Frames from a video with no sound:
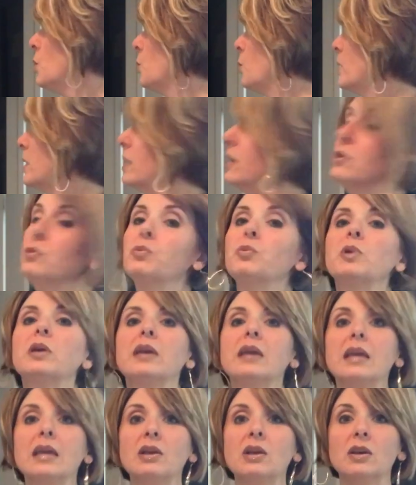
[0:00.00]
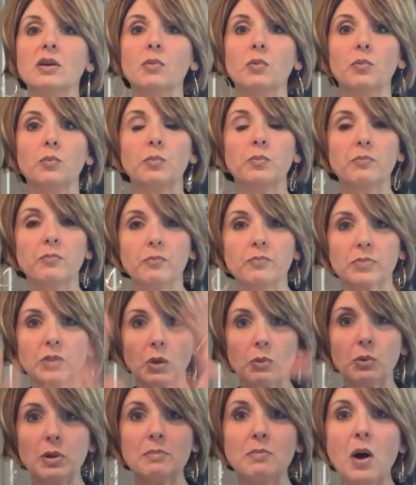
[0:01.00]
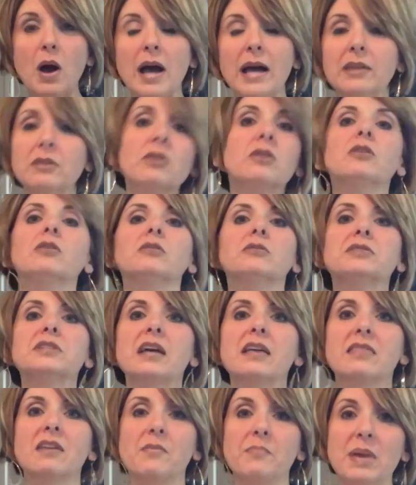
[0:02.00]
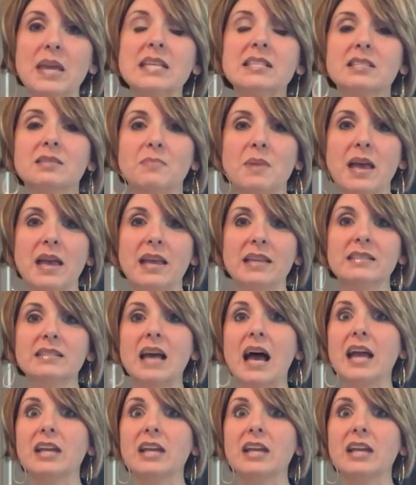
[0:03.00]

When we remodeled the basement,